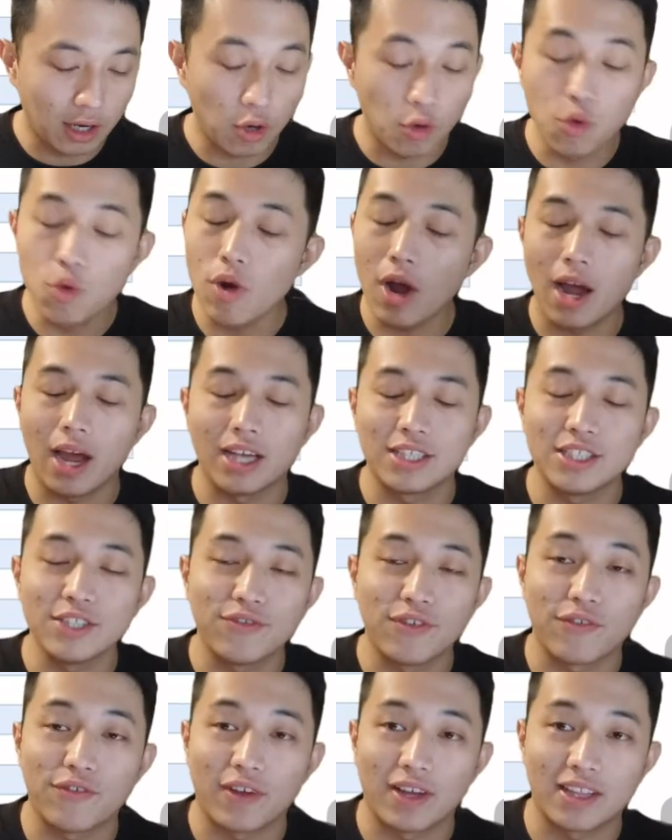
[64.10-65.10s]
who are actually
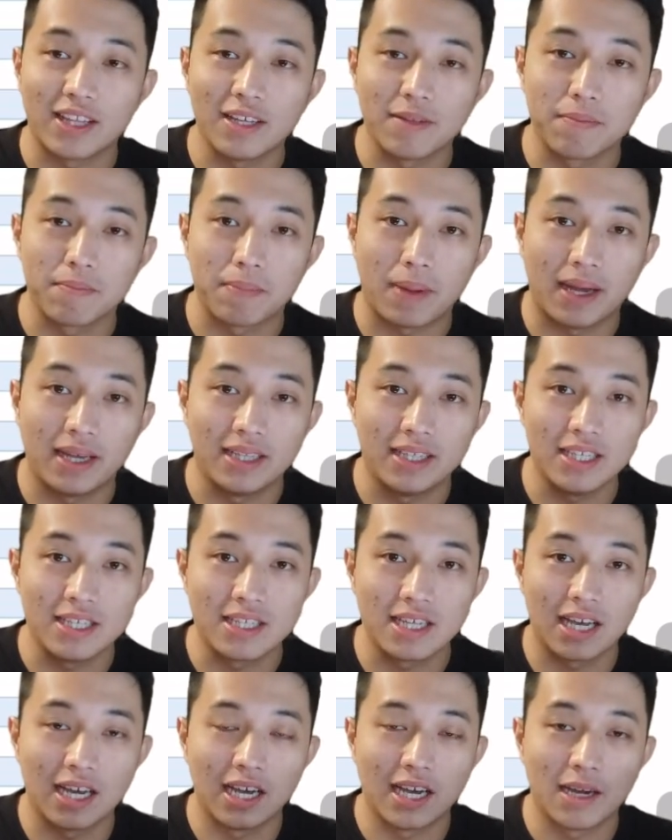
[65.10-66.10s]
affected by this
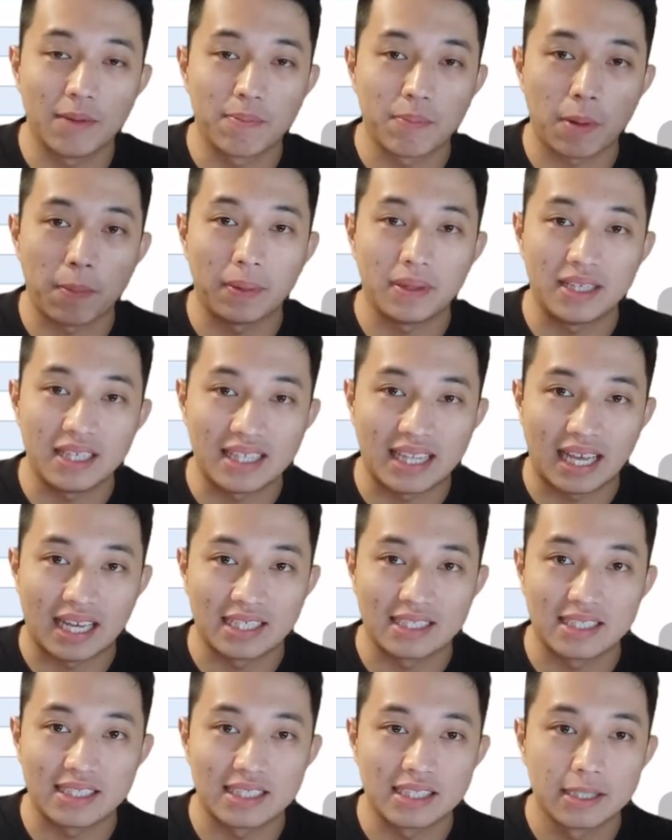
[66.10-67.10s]
property
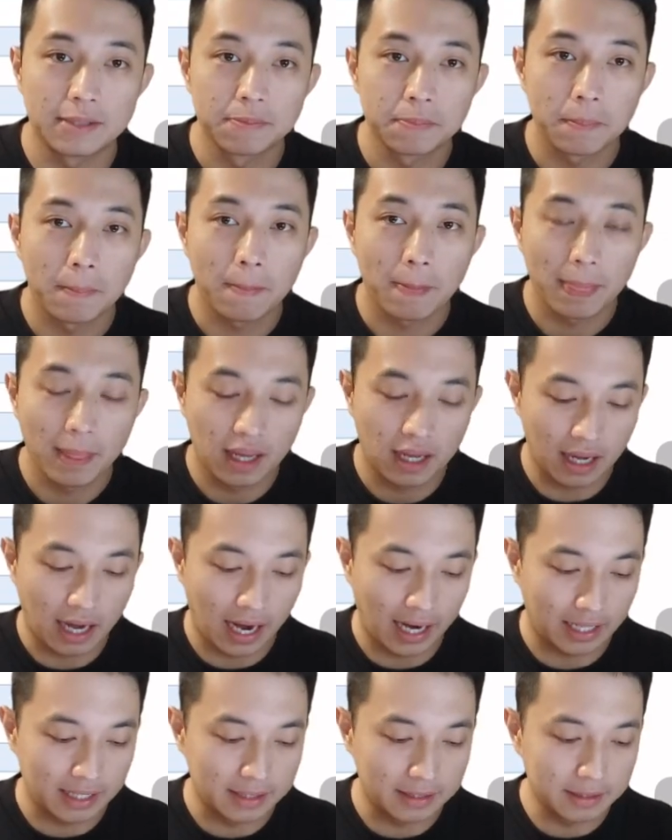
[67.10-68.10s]
tax
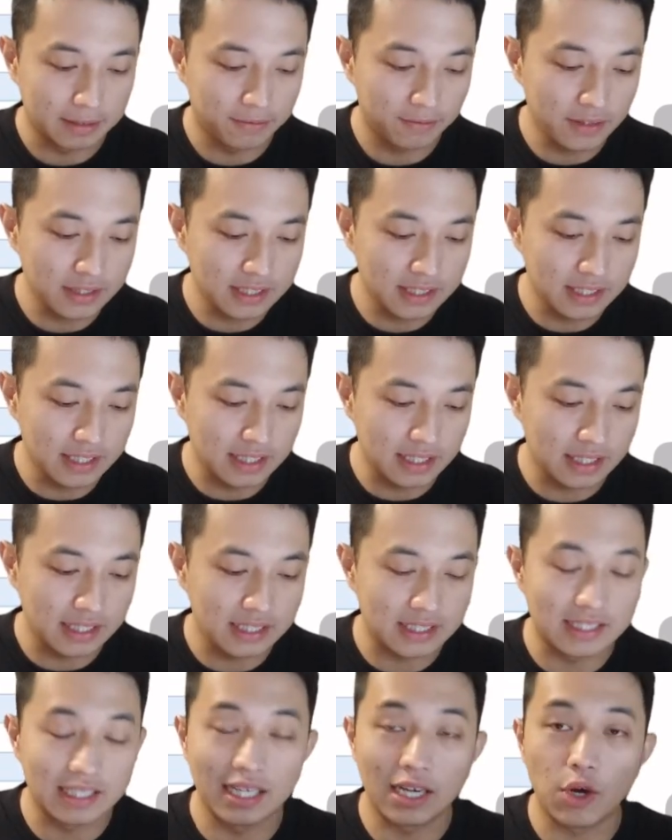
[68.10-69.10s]
hike? Firstly,
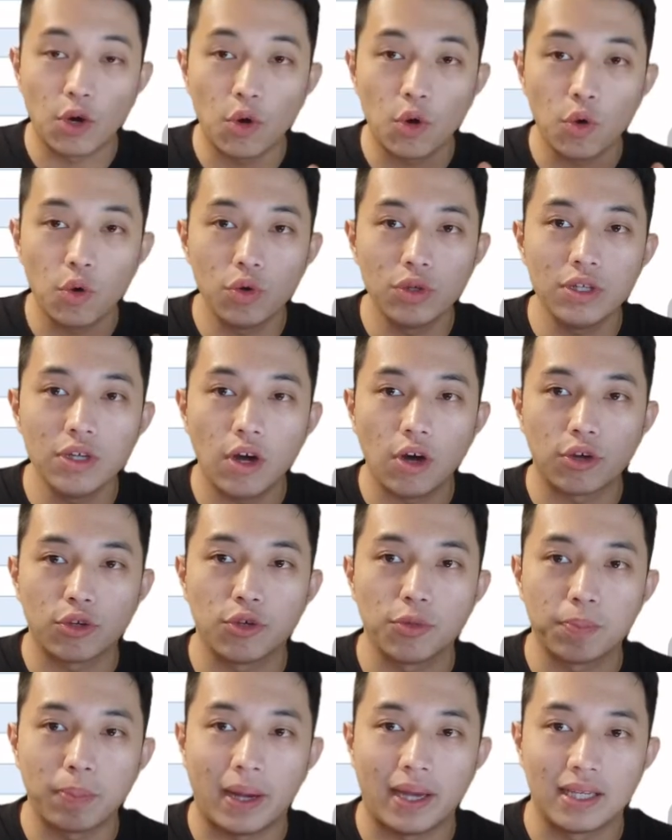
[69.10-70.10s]
is the
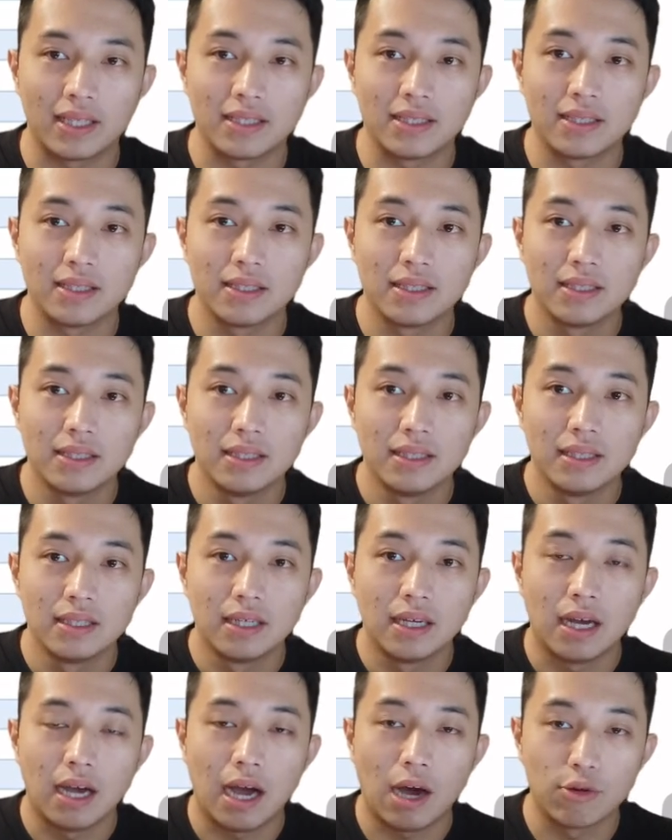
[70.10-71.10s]
owner-occupied
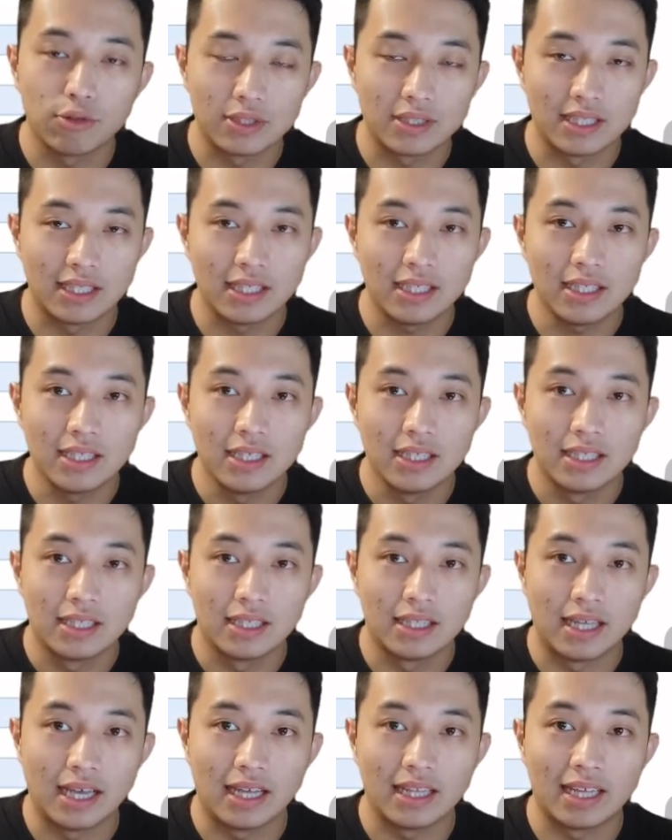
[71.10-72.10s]
housing
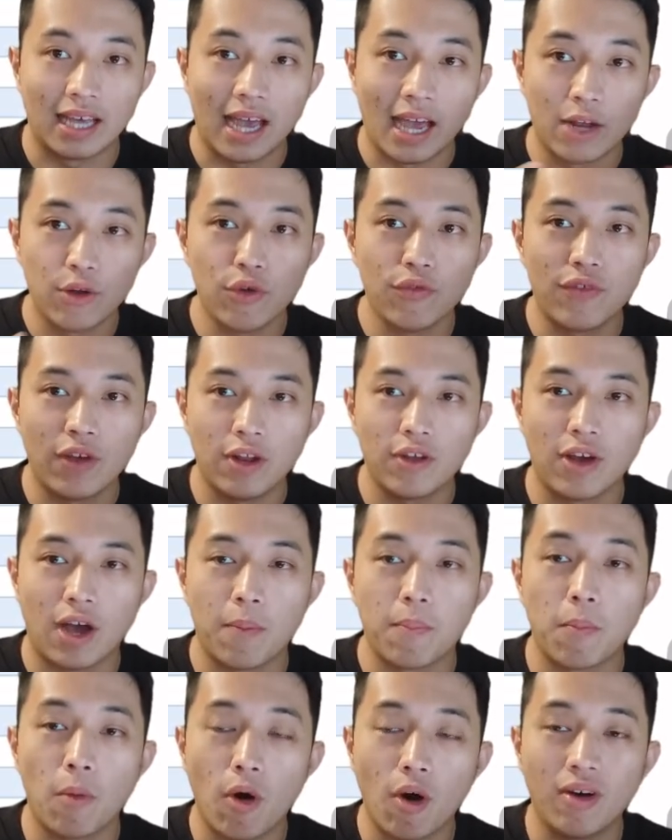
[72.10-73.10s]
that the annual value are
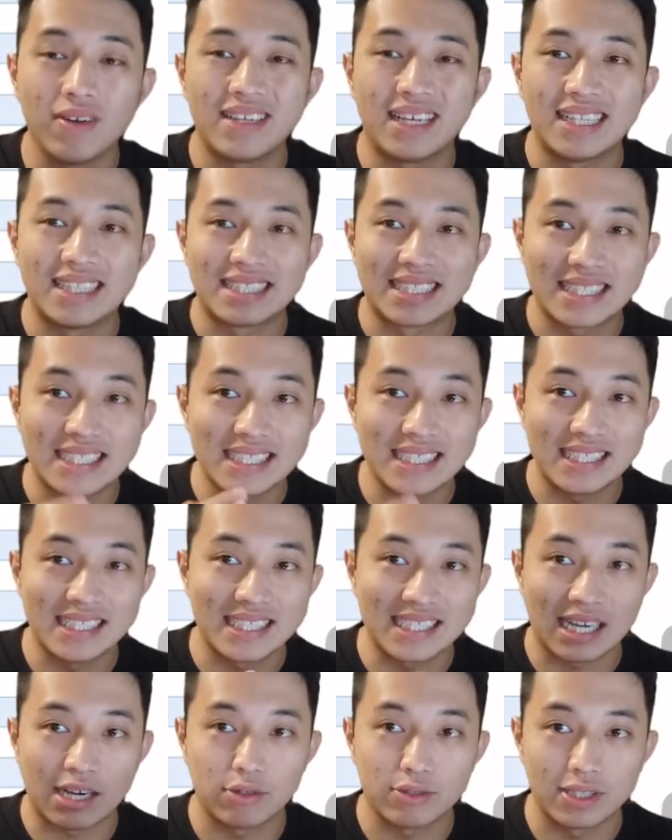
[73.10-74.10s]
more than
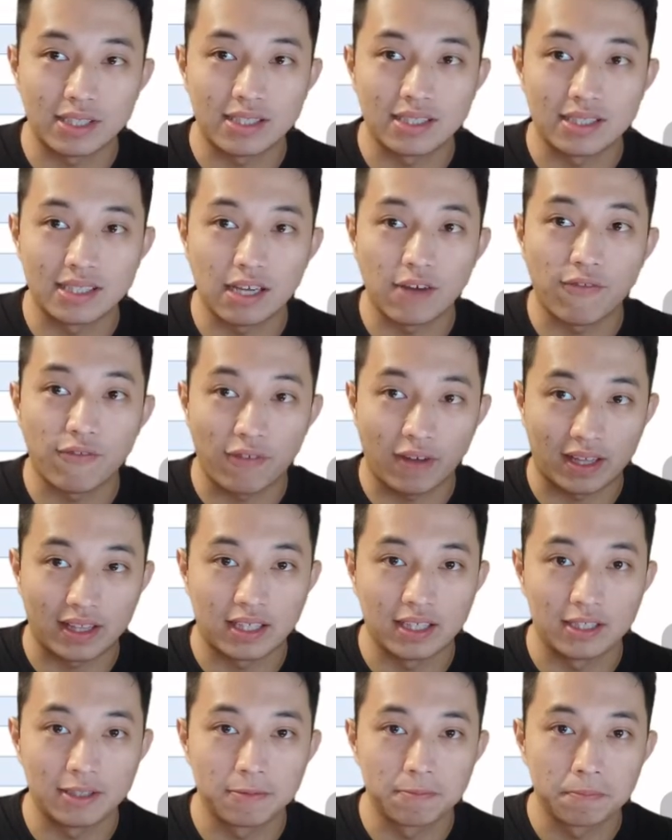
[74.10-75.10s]
30,000
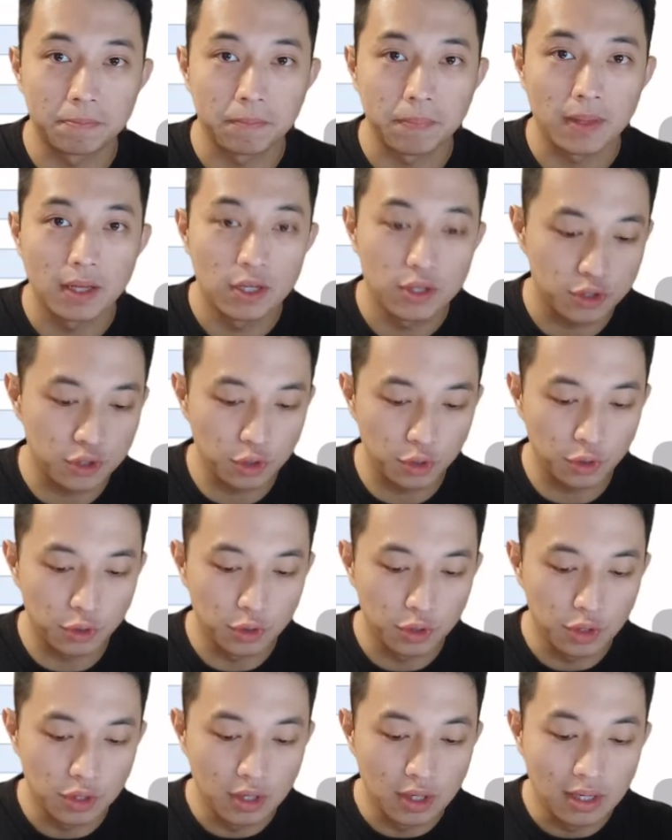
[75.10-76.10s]
affected. So,
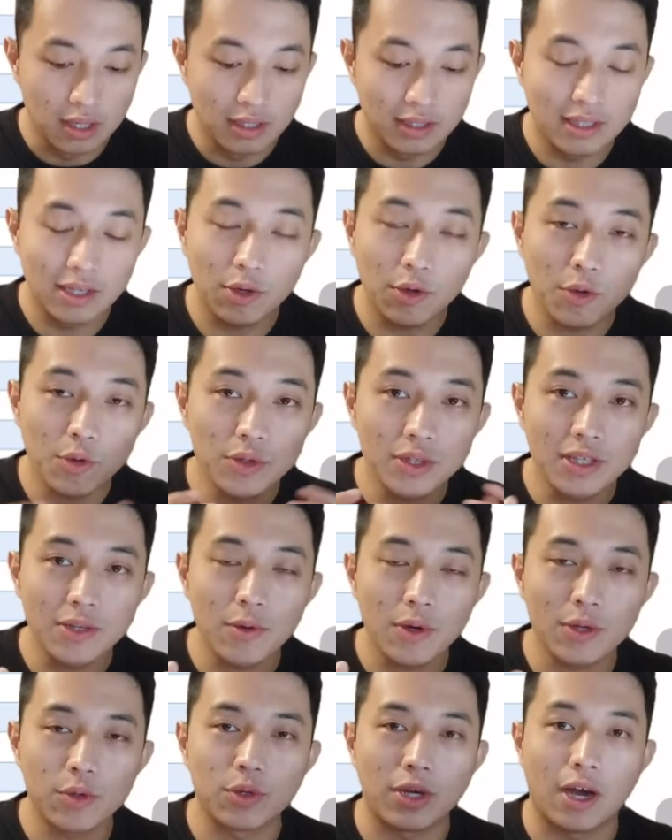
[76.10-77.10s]
the only
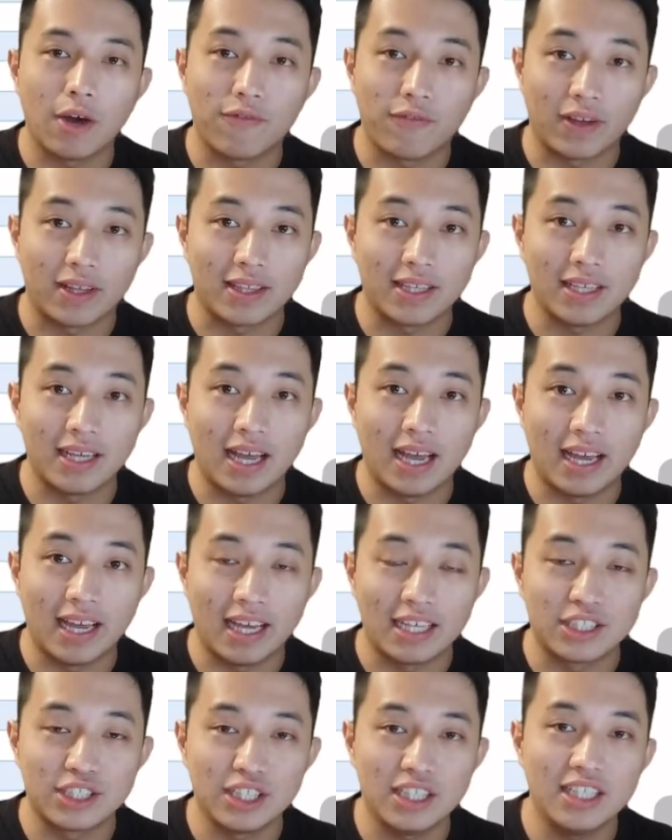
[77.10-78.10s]
one who are affected are
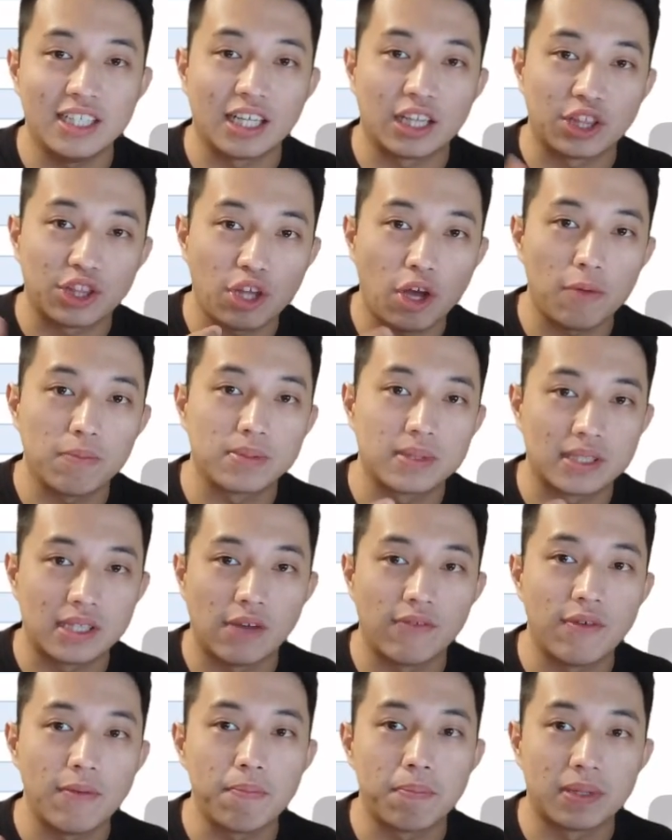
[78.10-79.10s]
actually the top
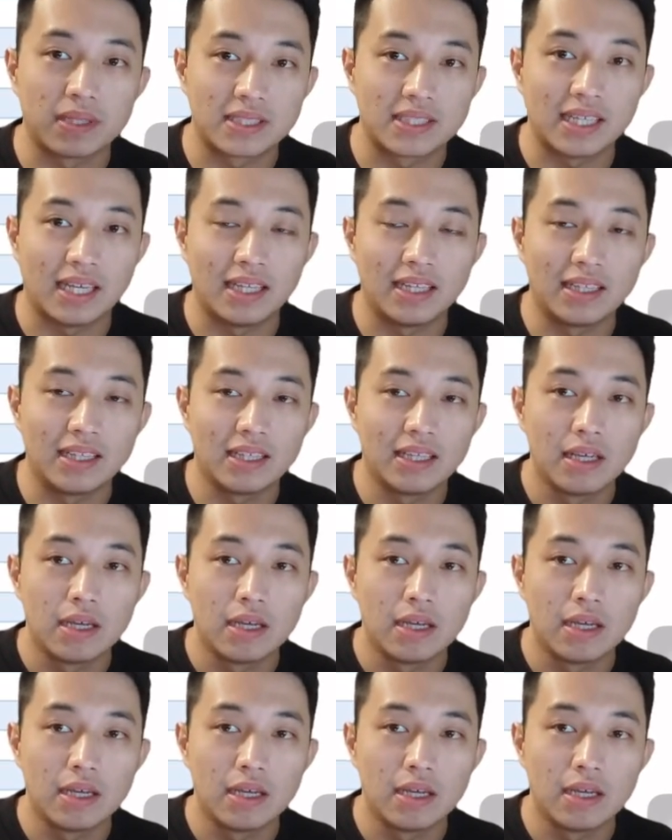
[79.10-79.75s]
7%